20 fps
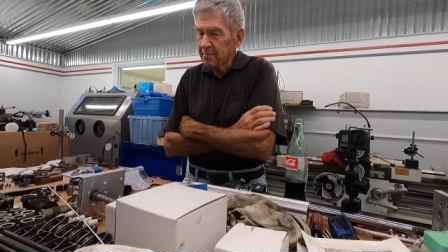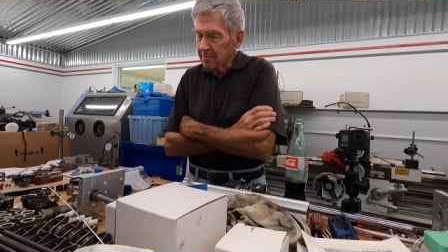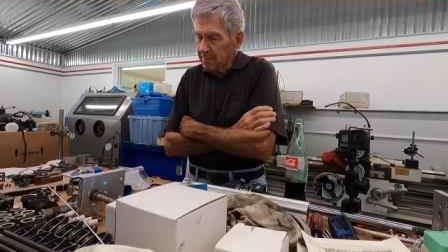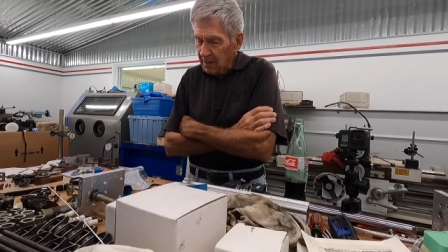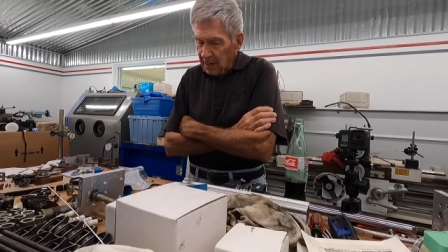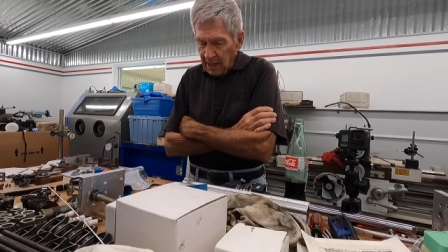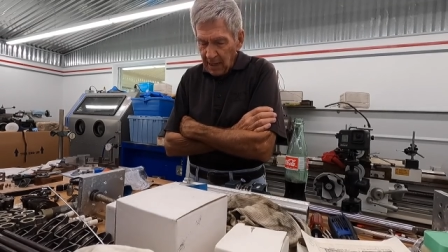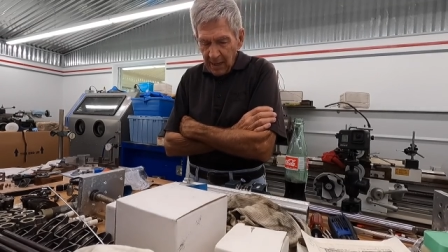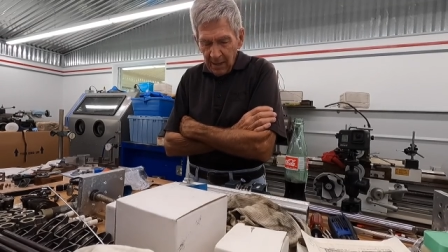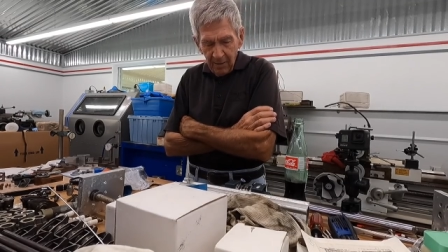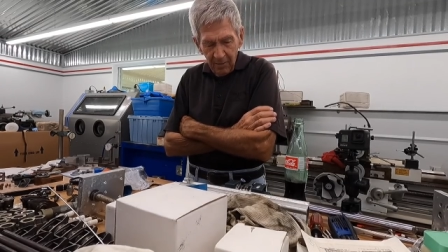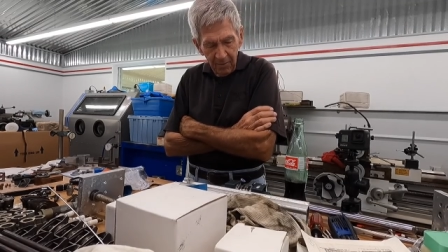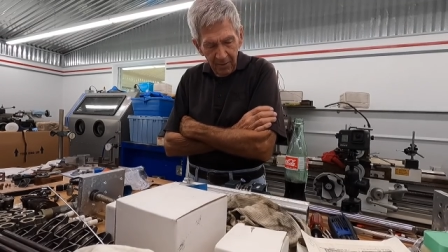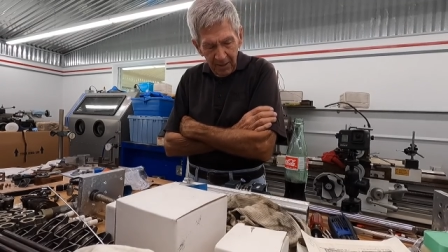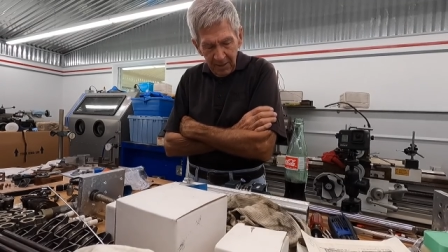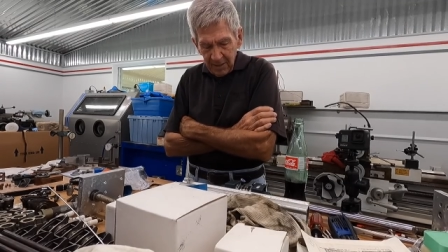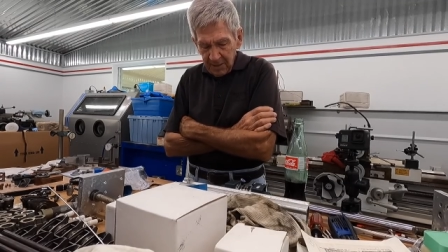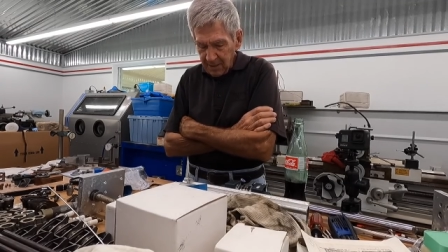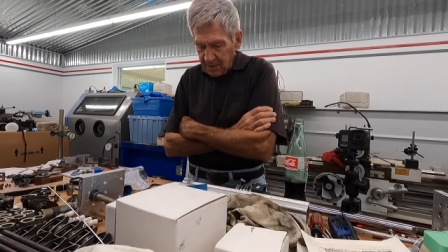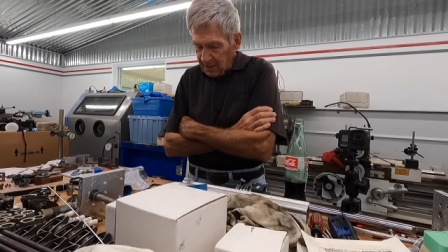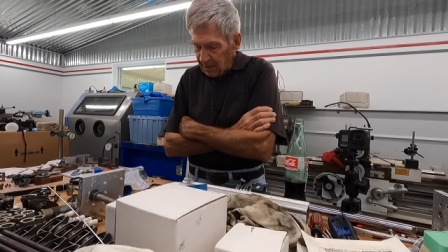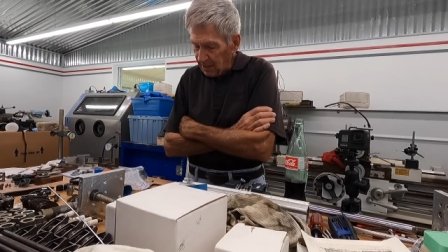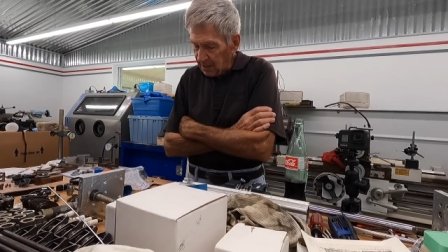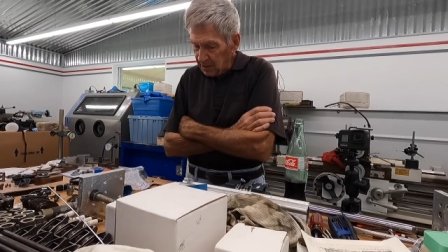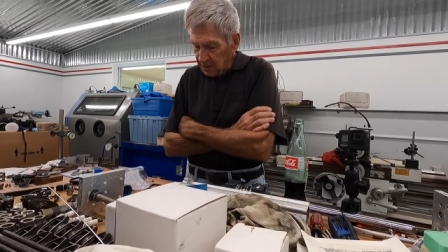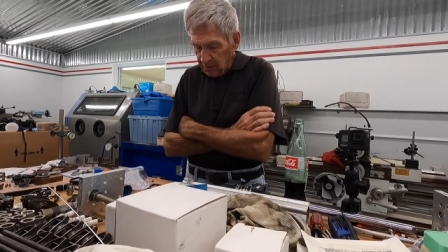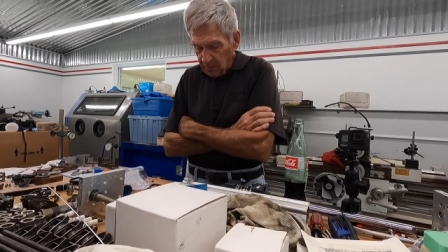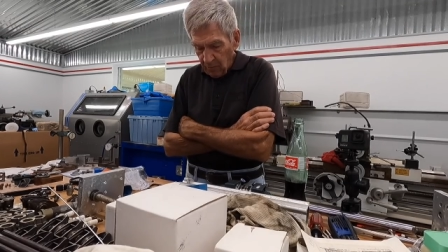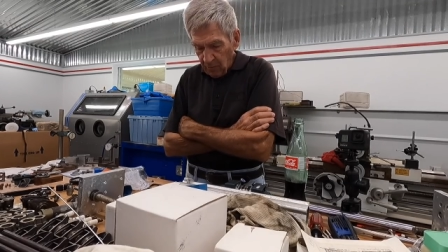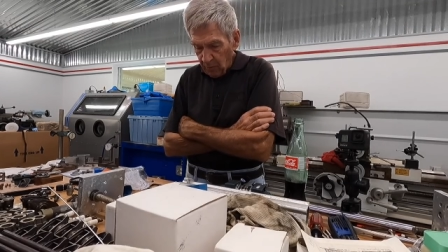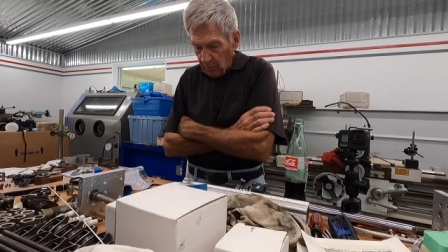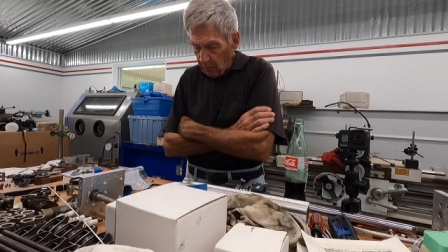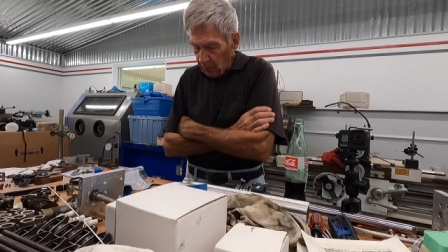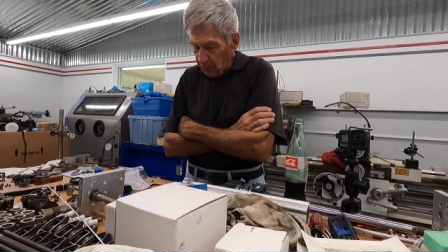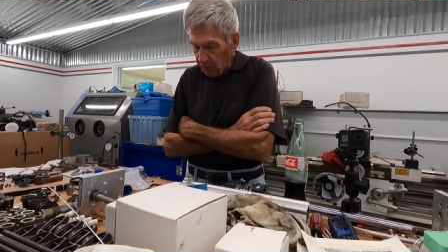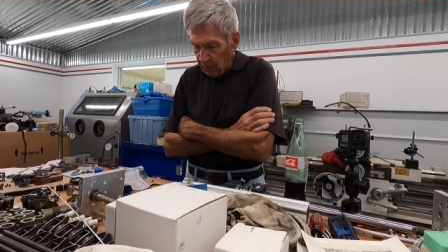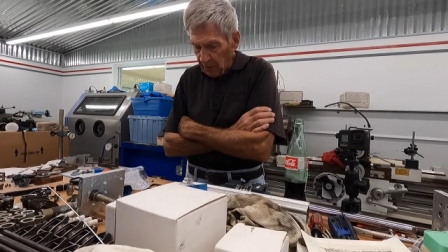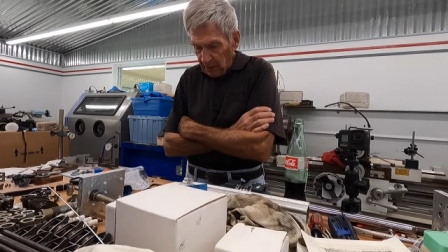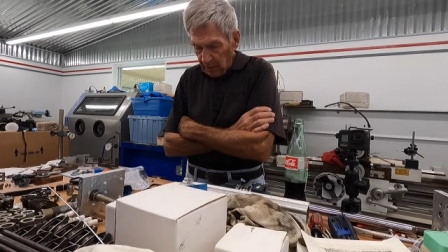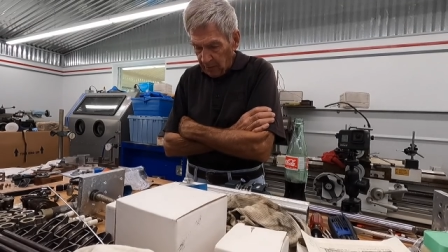Man, or just, I just don't want no more
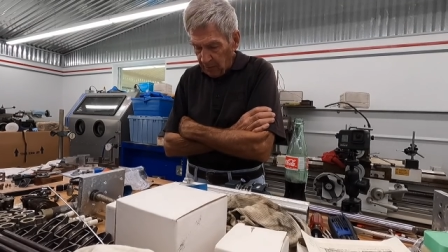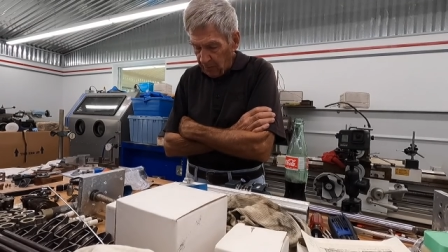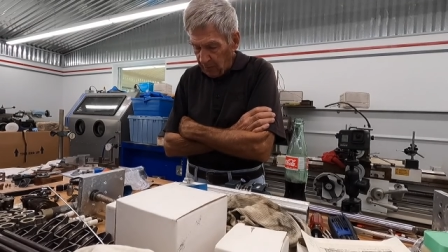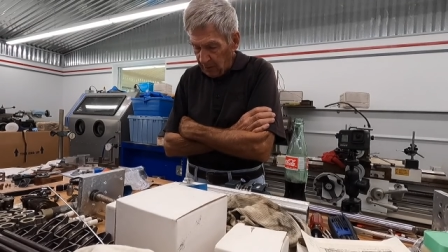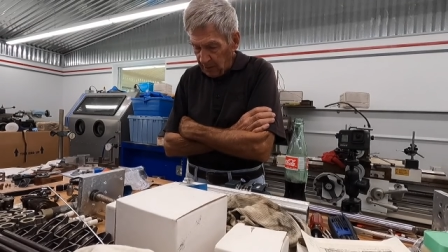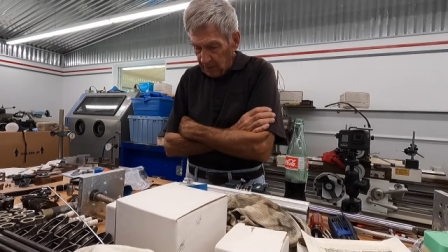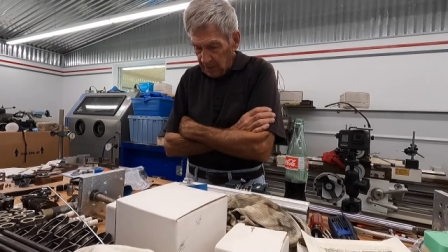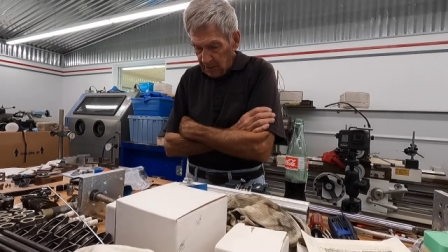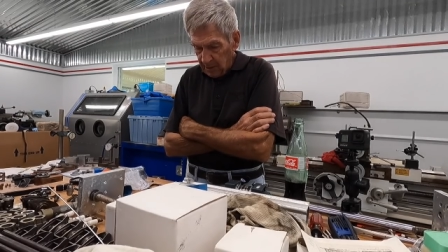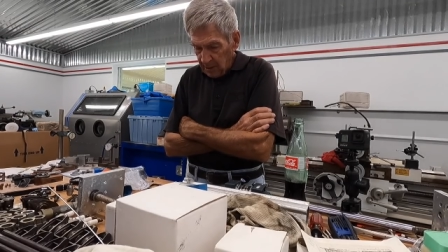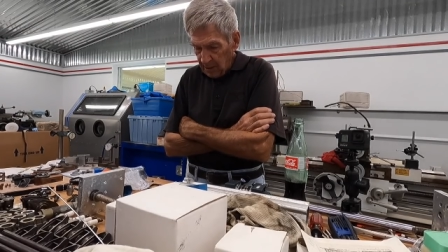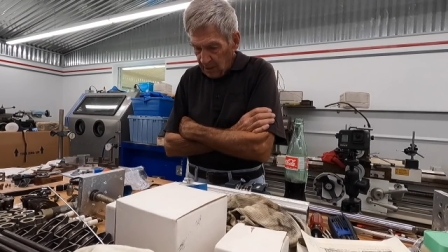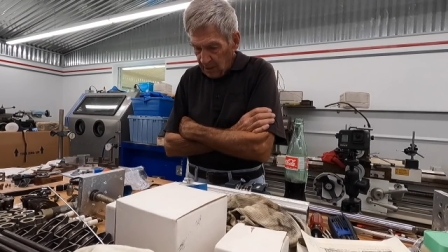trailer queens,